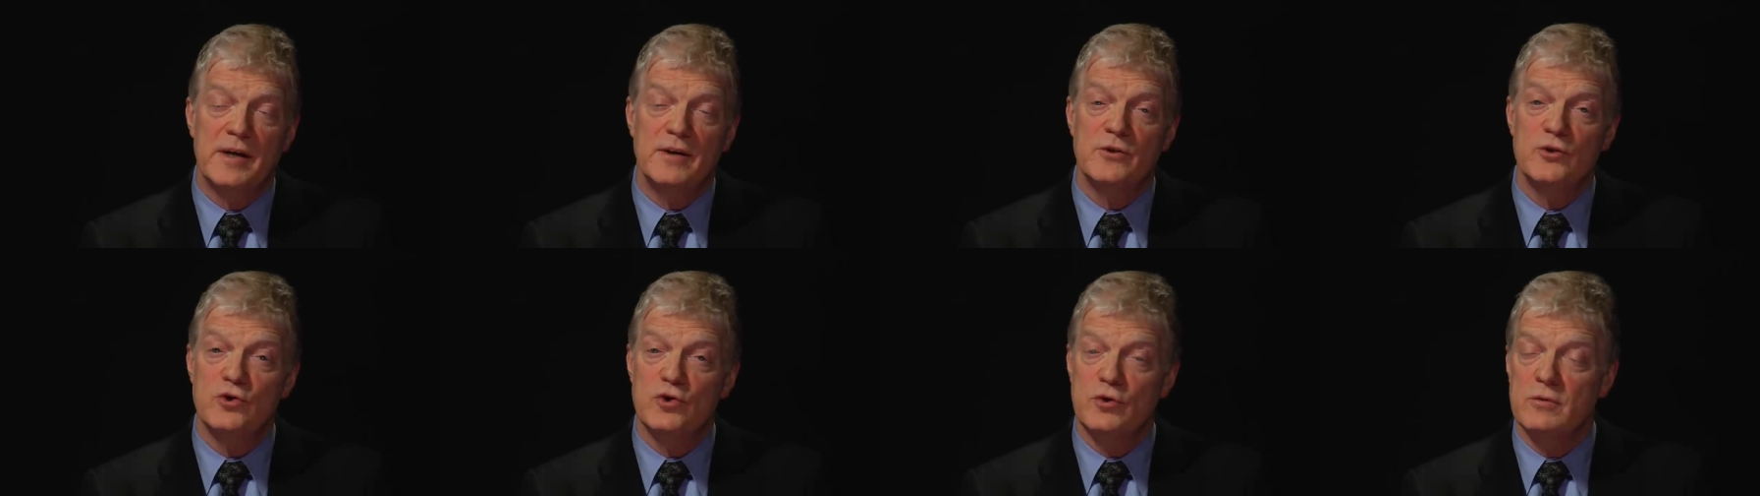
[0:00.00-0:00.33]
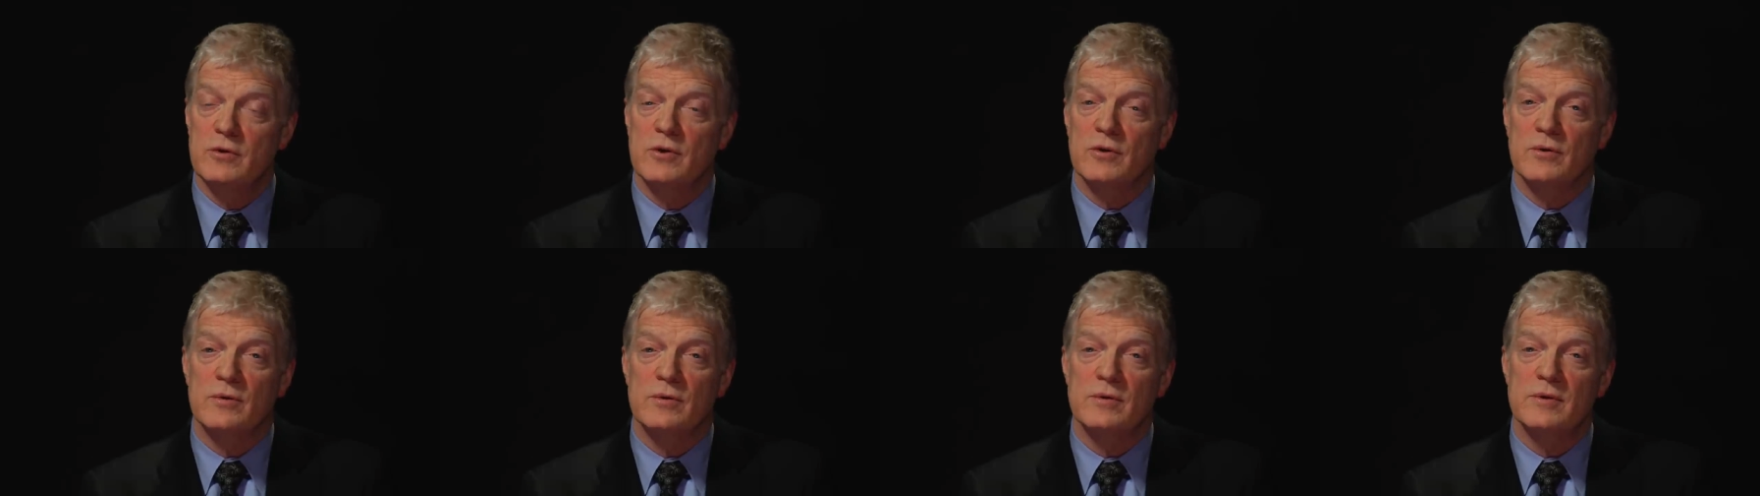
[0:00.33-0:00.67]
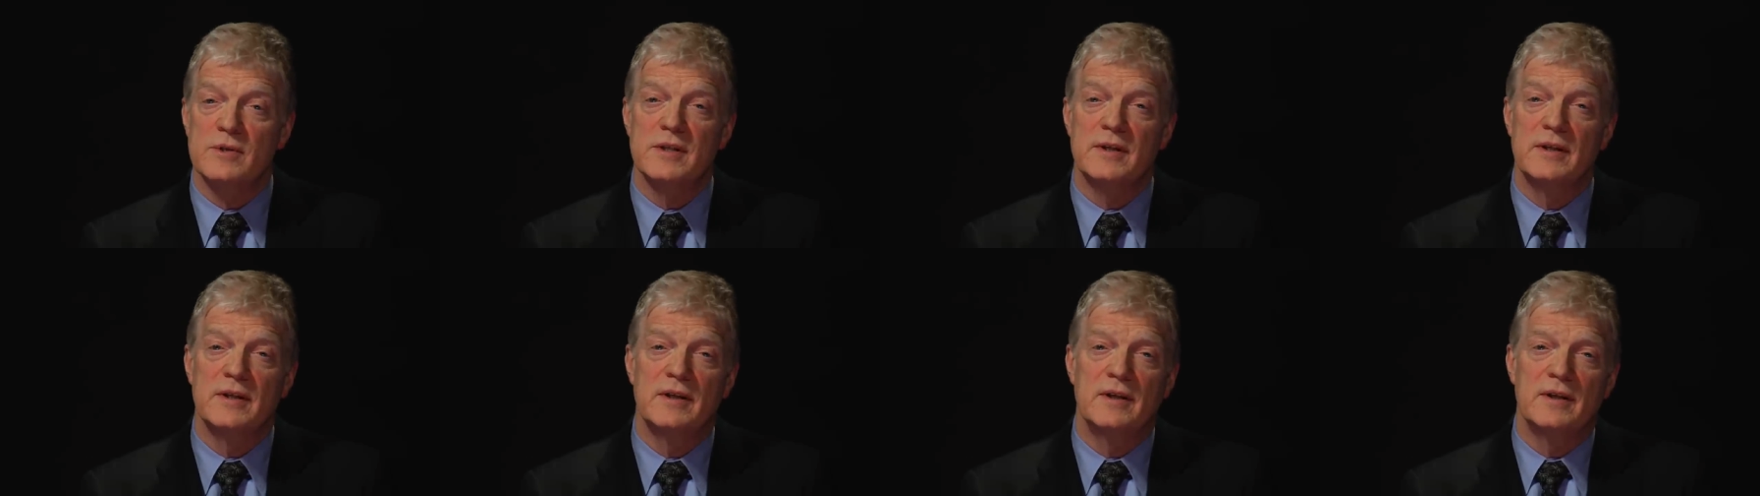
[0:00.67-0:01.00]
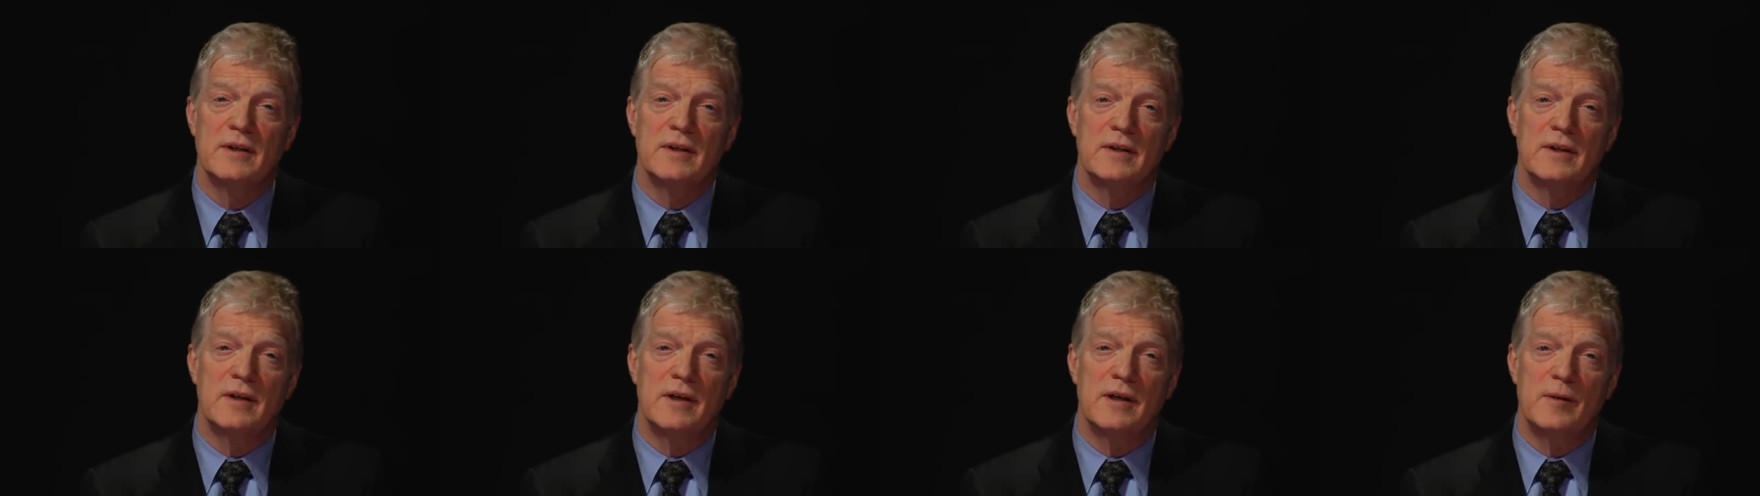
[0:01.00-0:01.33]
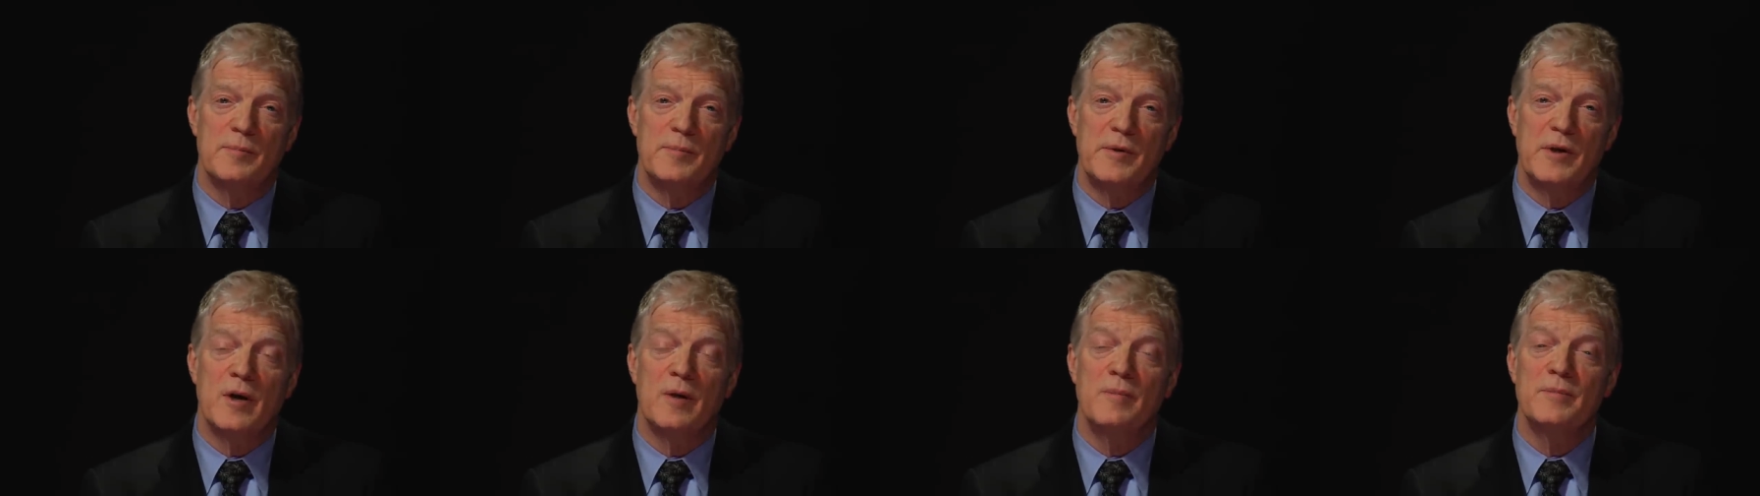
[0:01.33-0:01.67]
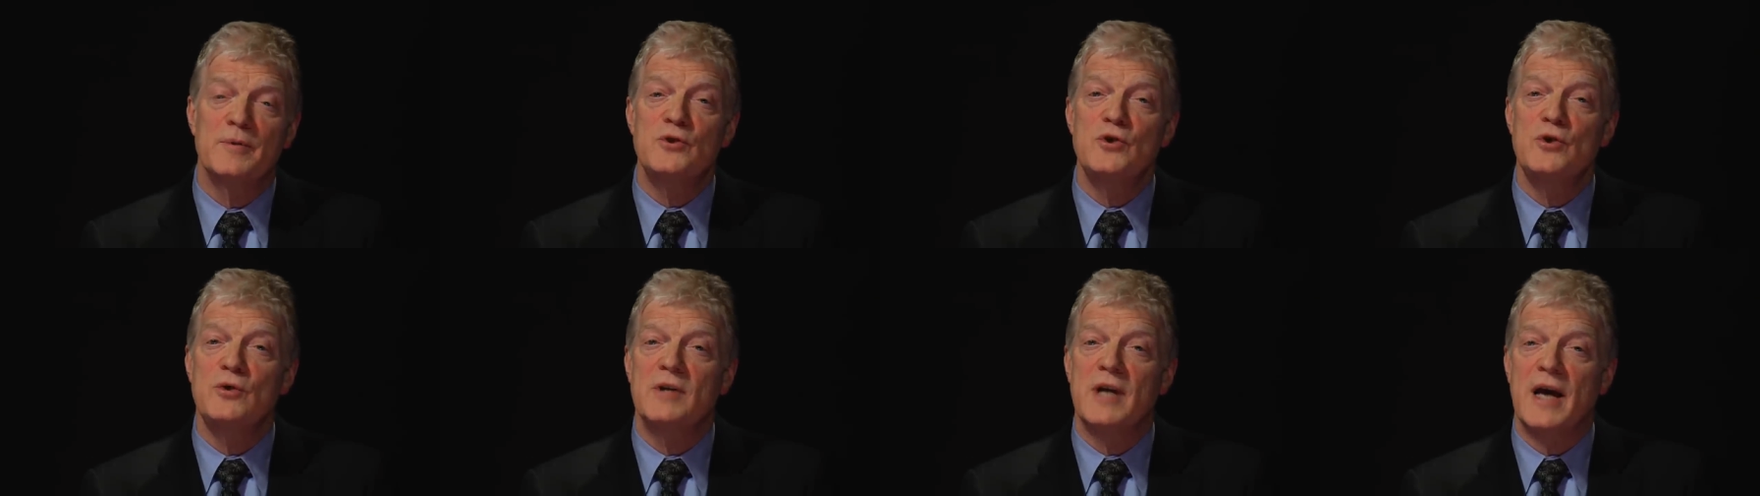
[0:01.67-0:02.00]
in due course, become
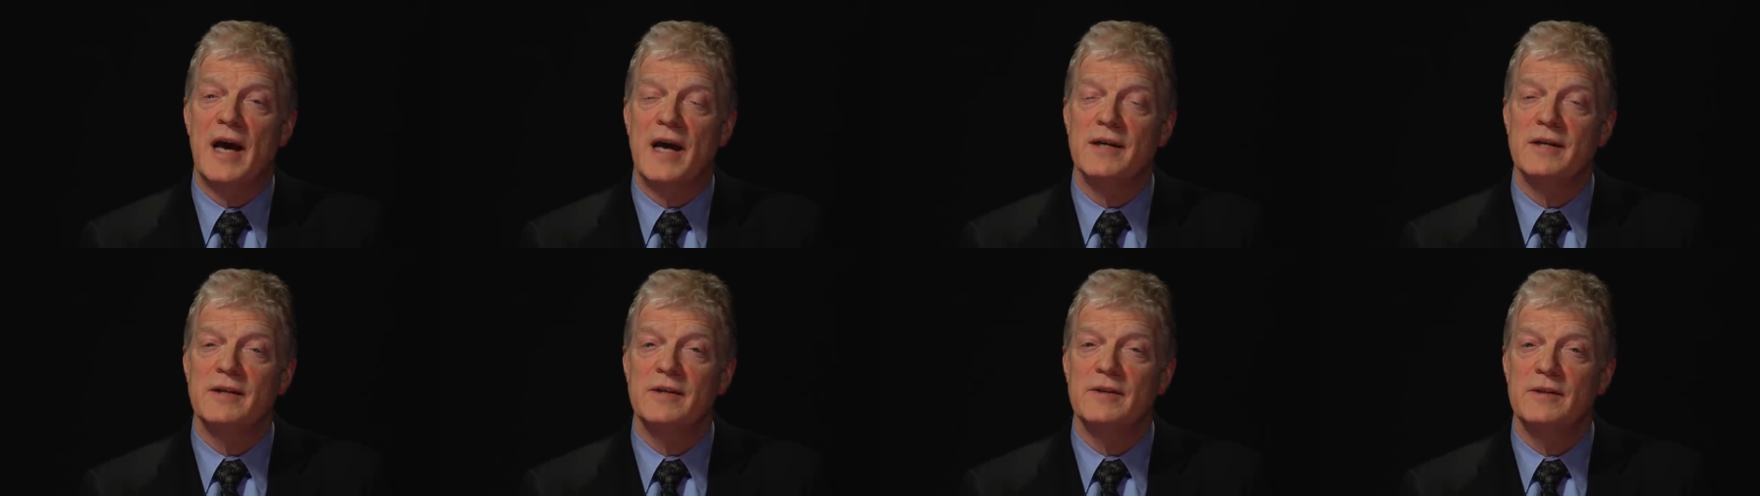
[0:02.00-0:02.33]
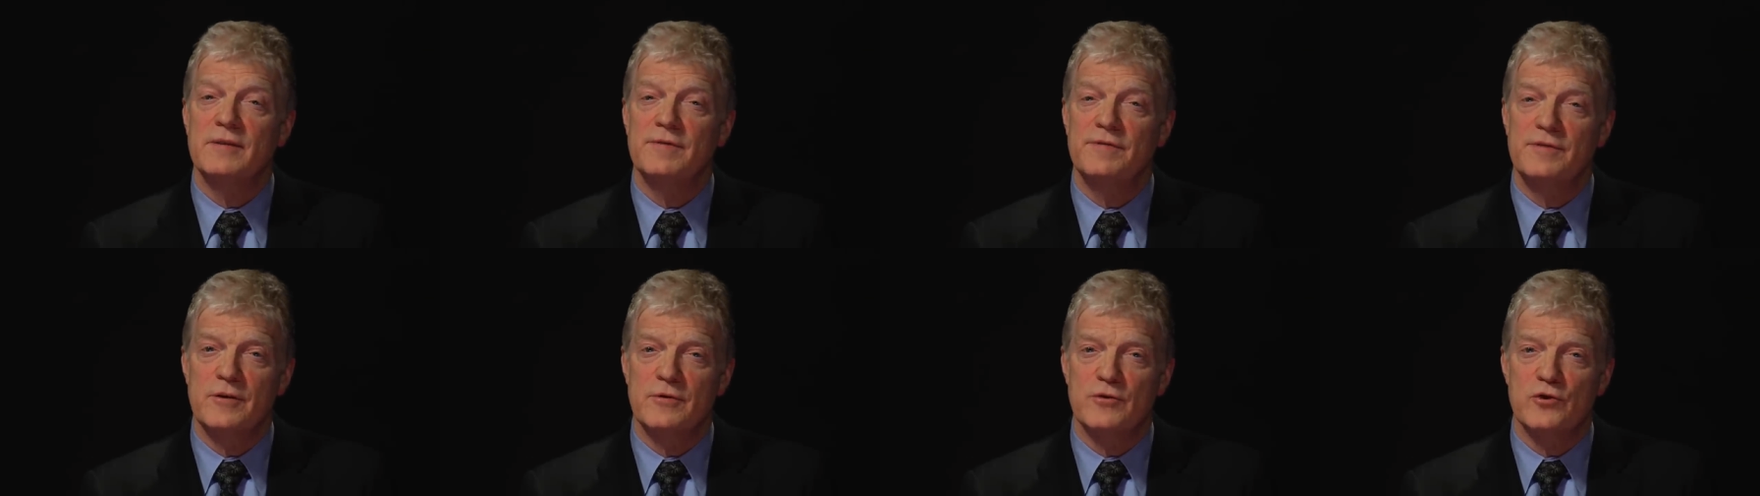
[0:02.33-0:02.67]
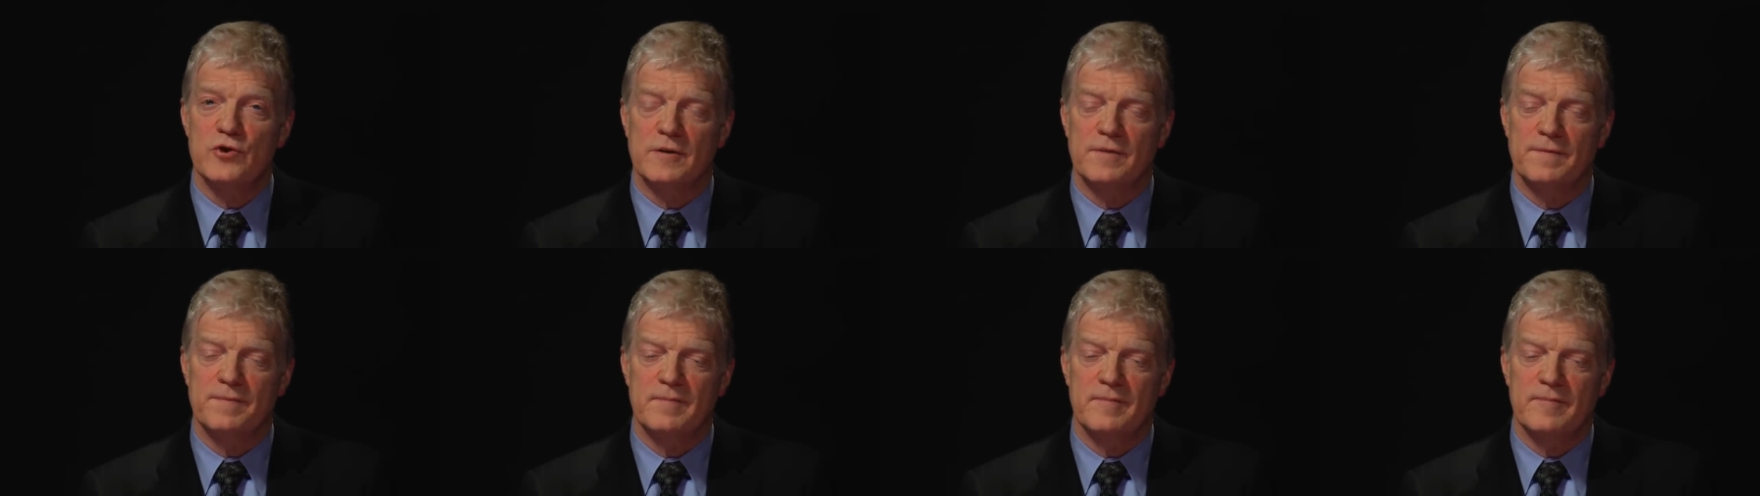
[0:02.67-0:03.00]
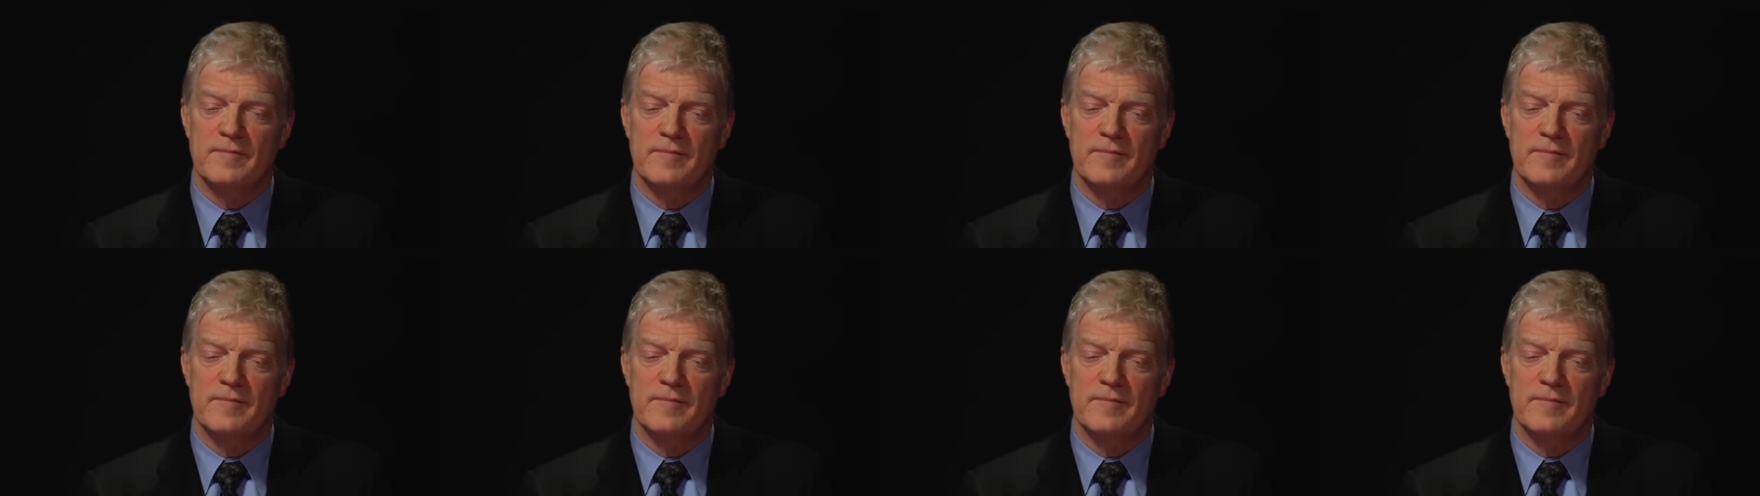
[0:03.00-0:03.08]
the new canon in the future.